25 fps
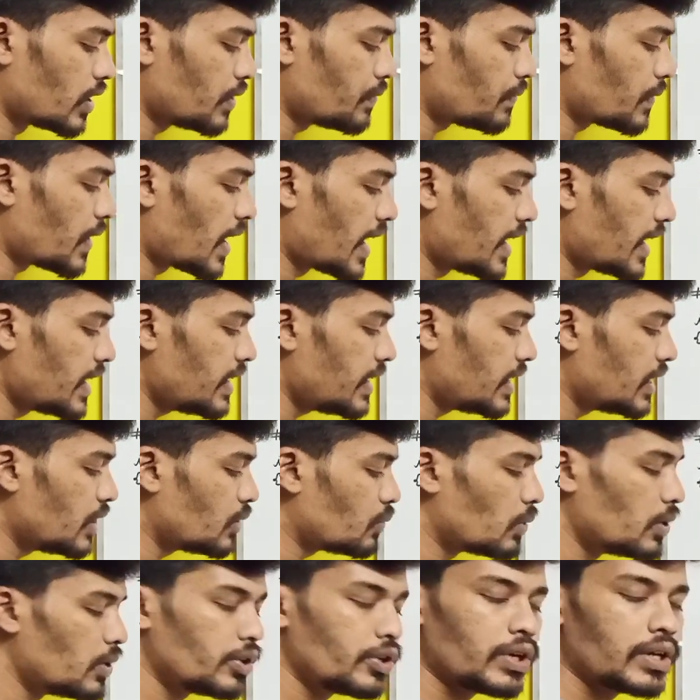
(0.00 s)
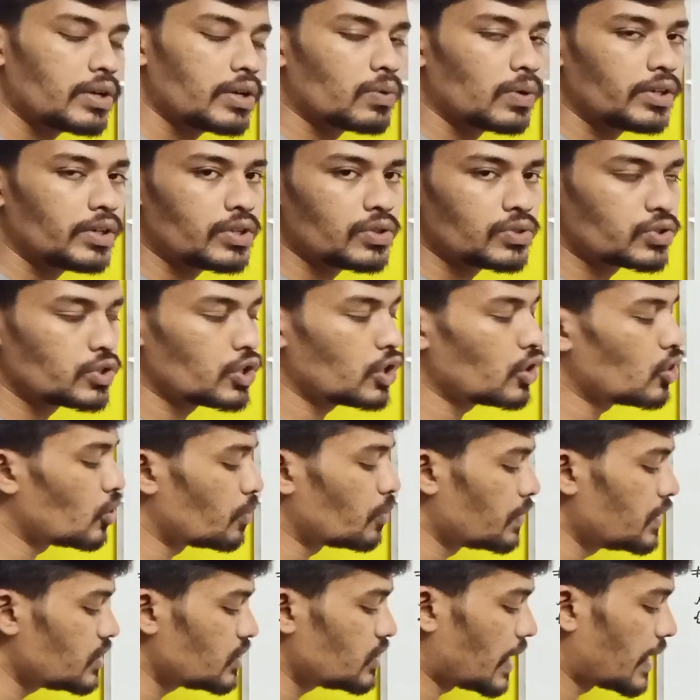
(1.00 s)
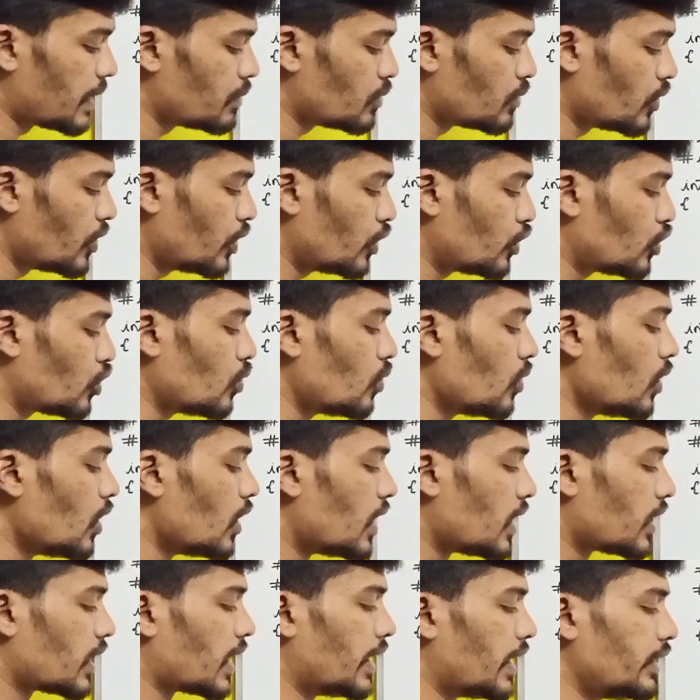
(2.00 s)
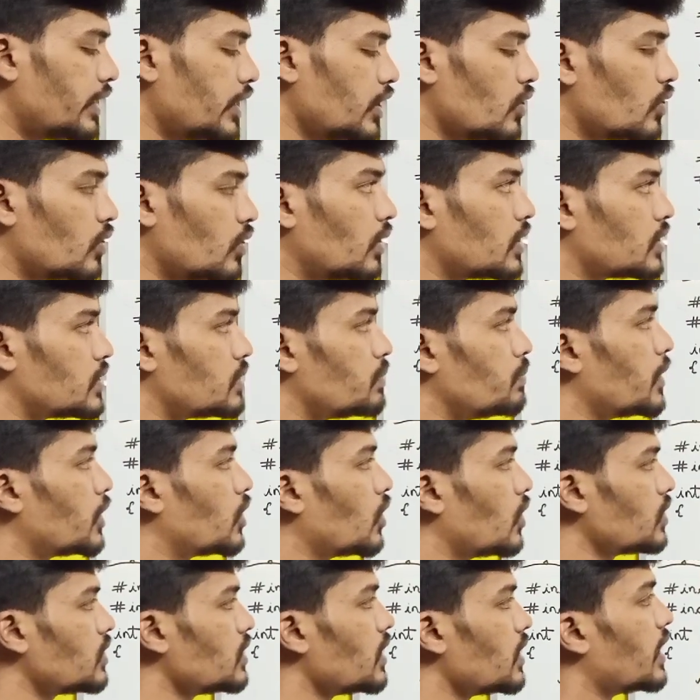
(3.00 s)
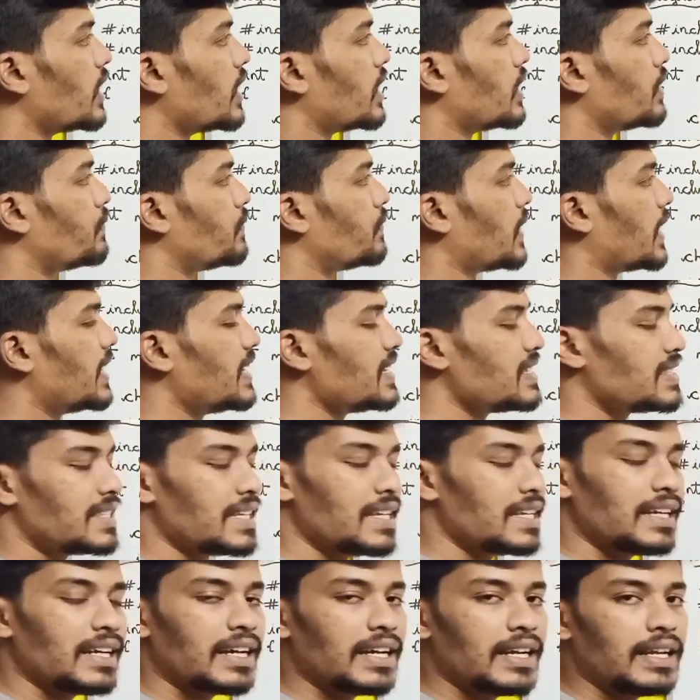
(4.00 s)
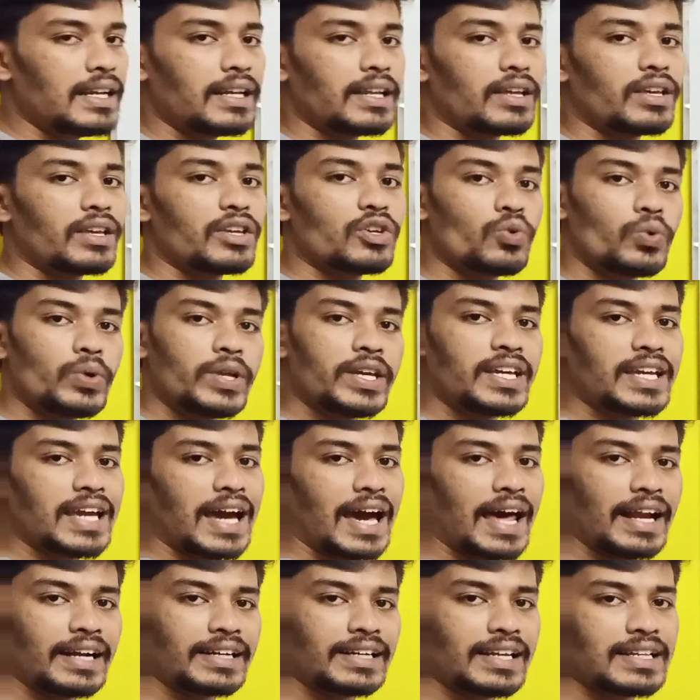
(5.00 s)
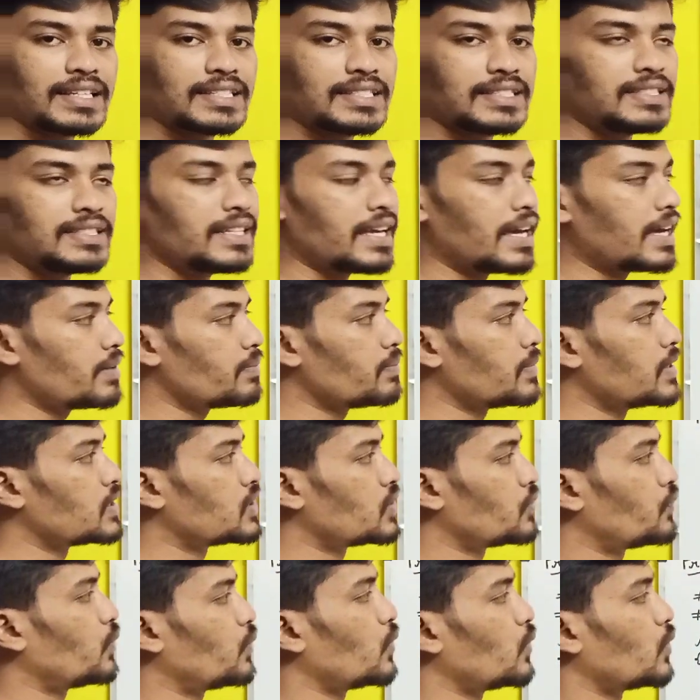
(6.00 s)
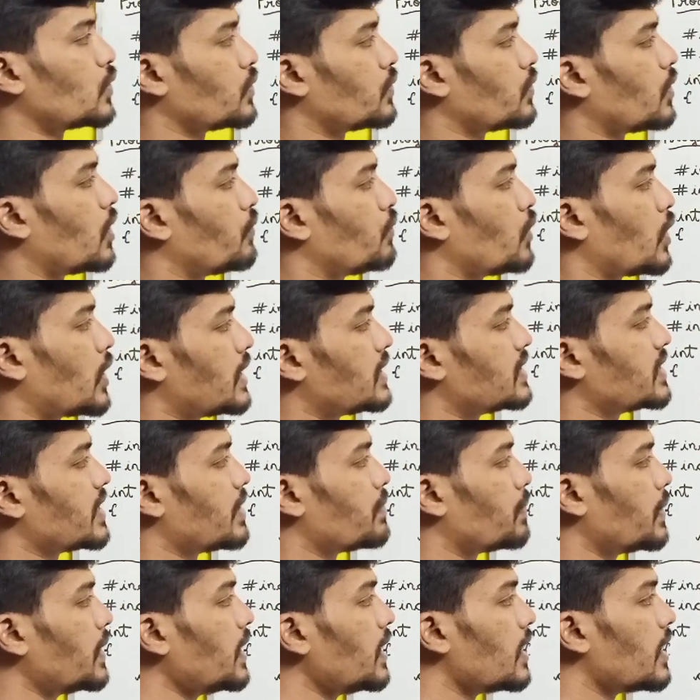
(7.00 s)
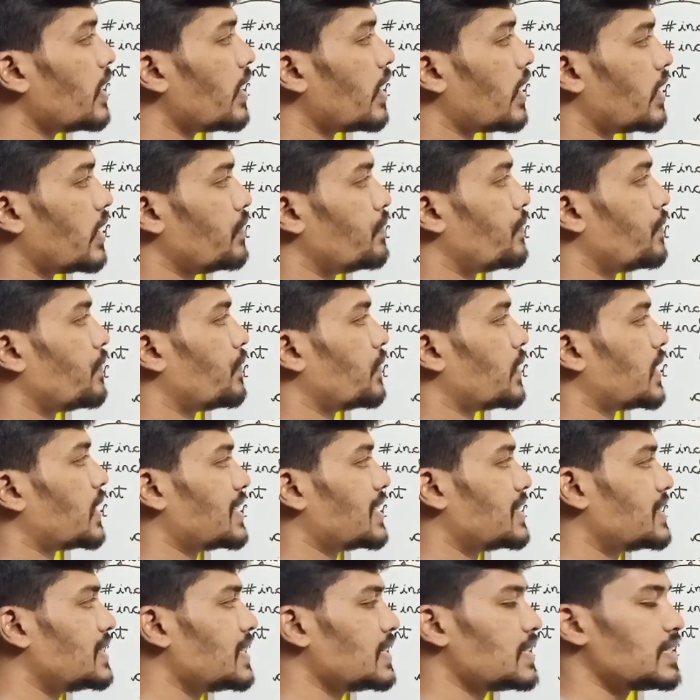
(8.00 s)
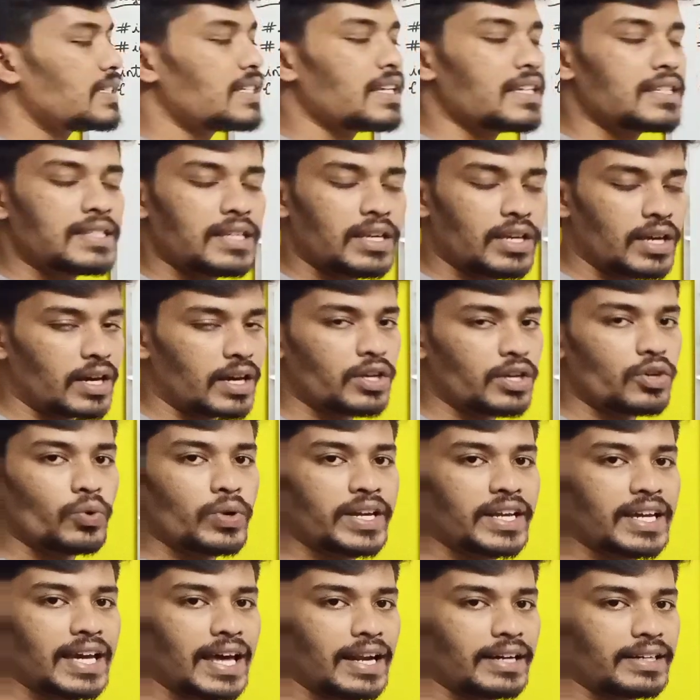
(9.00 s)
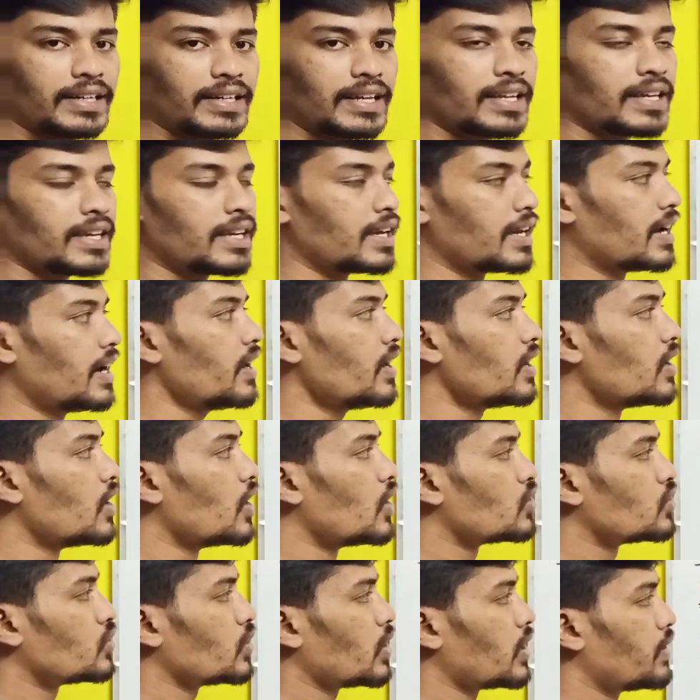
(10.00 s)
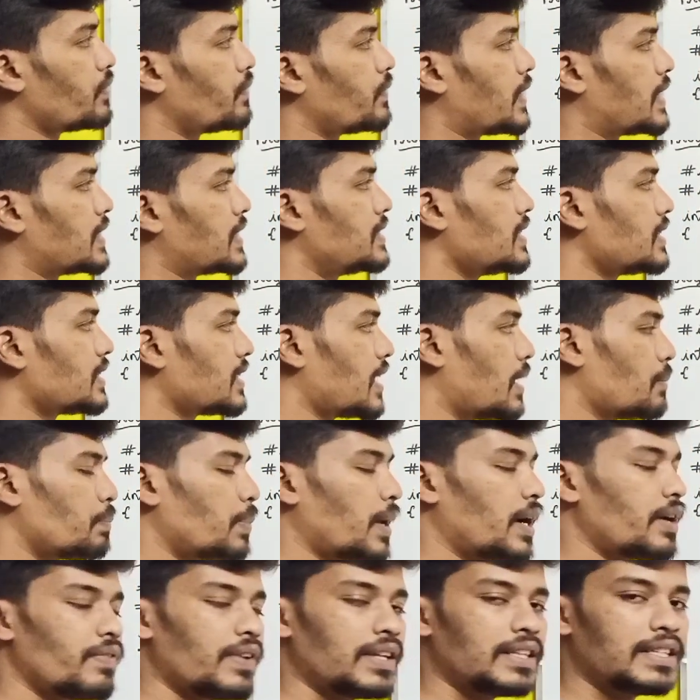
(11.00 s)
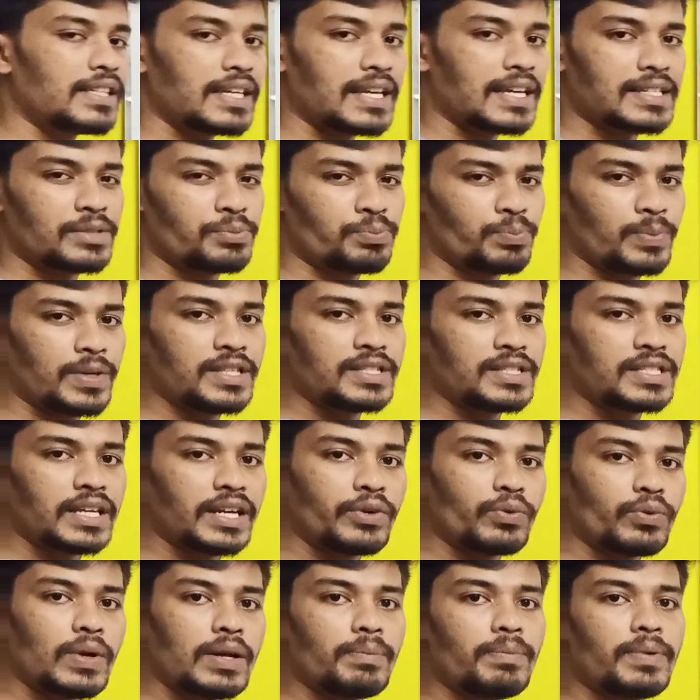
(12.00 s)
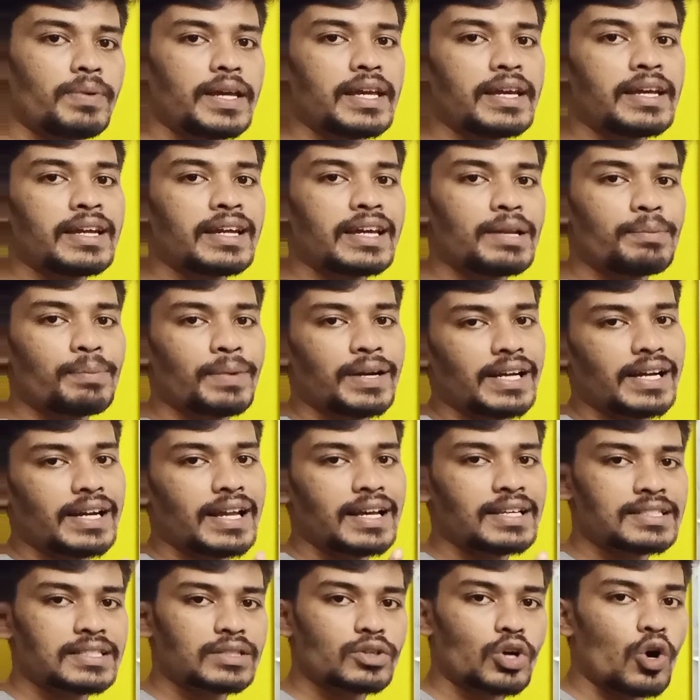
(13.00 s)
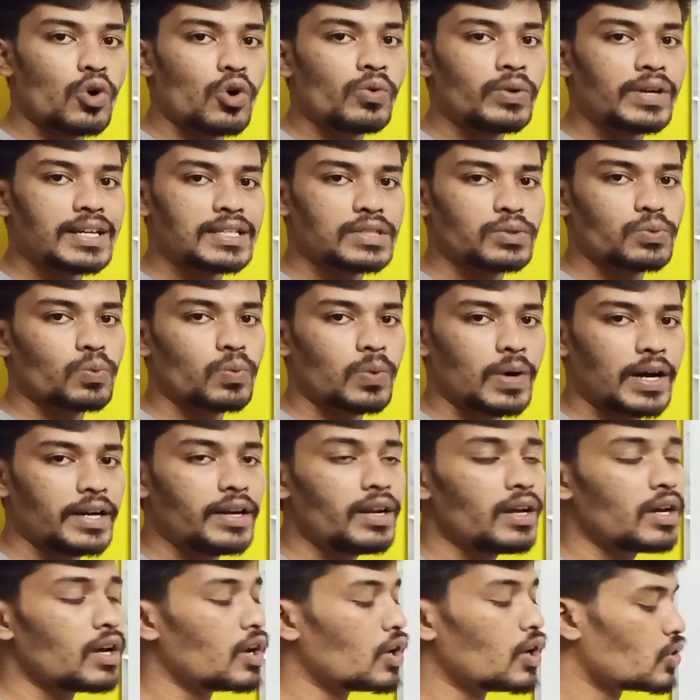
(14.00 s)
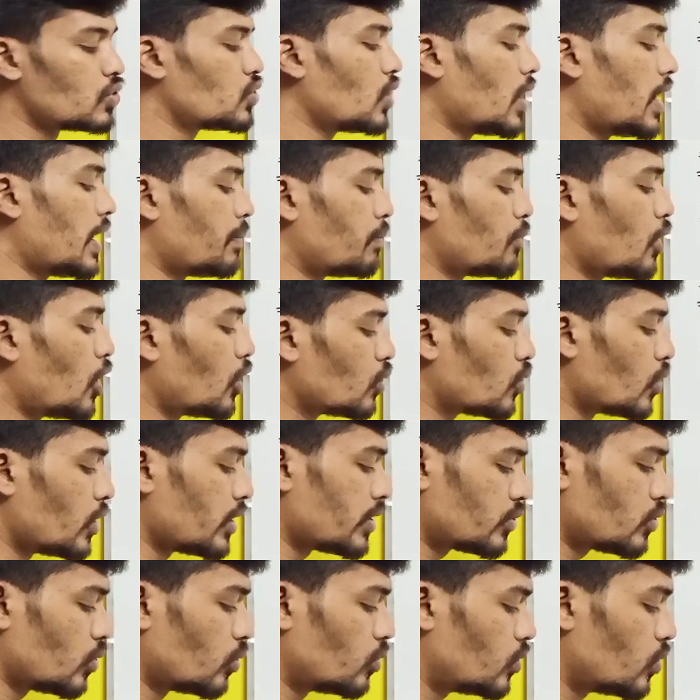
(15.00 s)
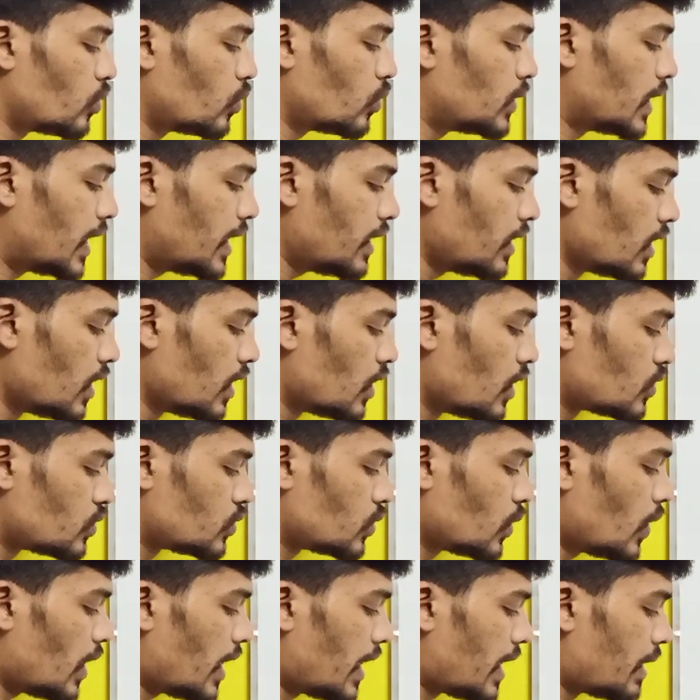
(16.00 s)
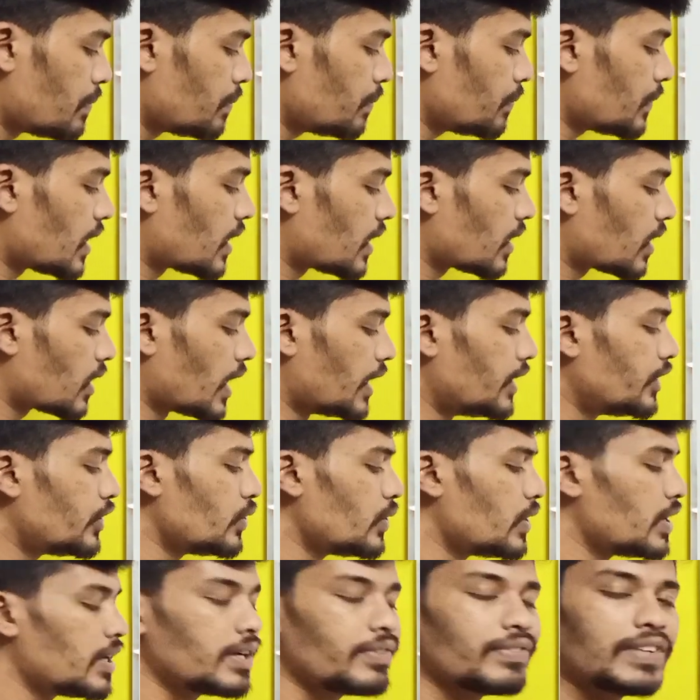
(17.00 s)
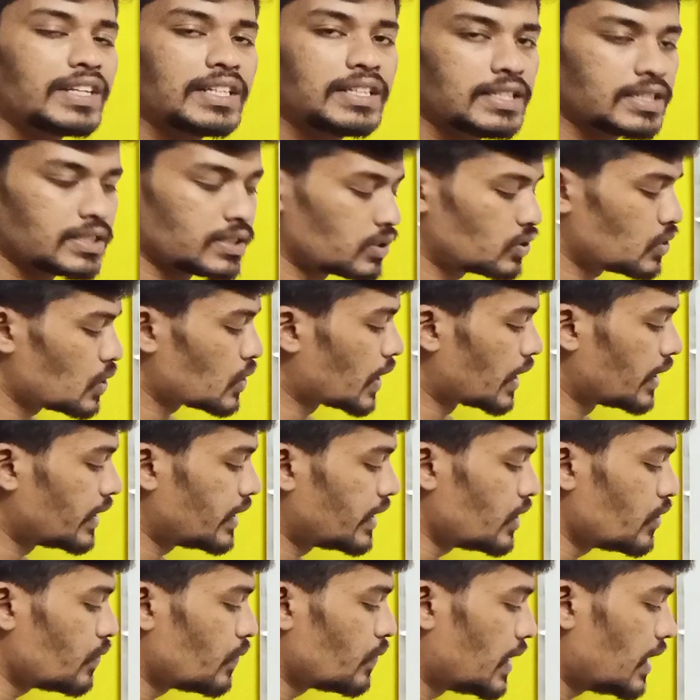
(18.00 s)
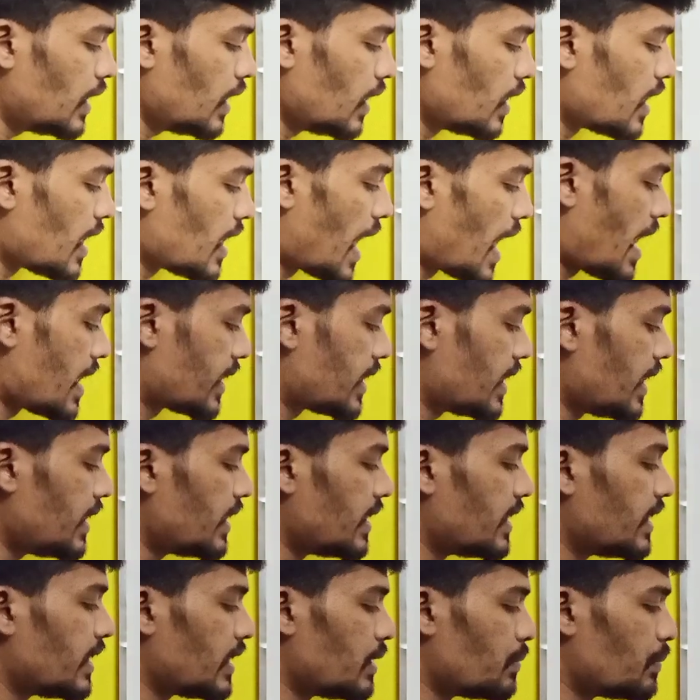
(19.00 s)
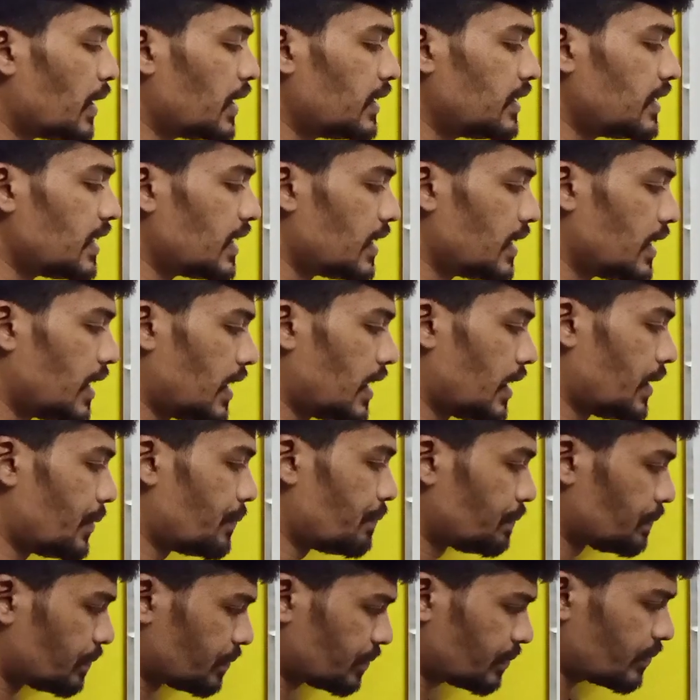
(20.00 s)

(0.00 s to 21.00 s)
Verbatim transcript: If i equal to equal to 0 means I am going to continue this because if any single unique character is there means for, for, for example if s is the uh, unique character here so if s is compared with s means it will be incremented as count as 1 so I am not going to do that so I am continuing with this so continue will again increment the